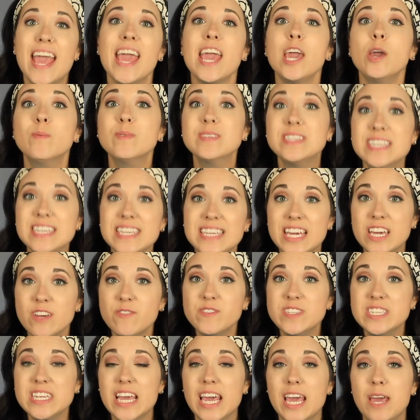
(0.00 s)
It was a
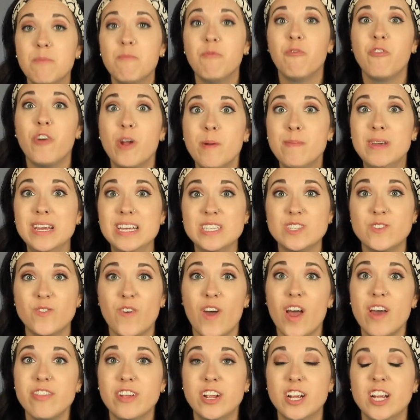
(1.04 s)
gift to him from his
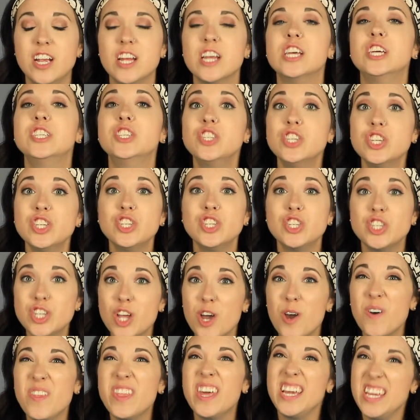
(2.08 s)
father to
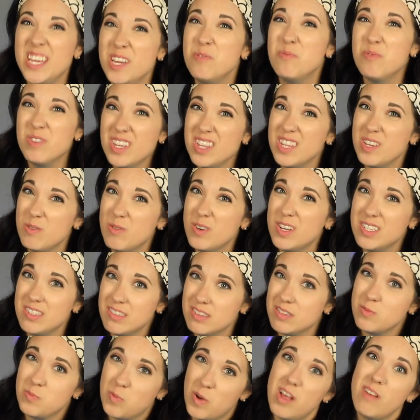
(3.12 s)
show that he really
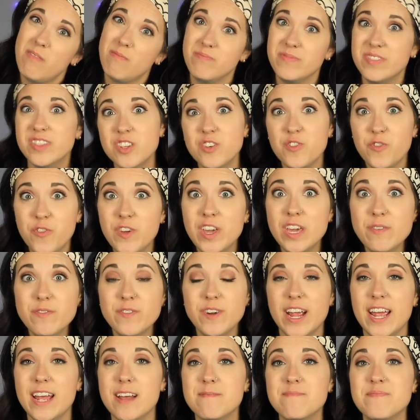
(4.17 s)
was, well, the
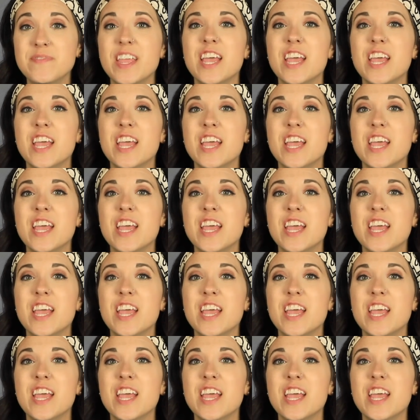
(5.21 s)
favorite.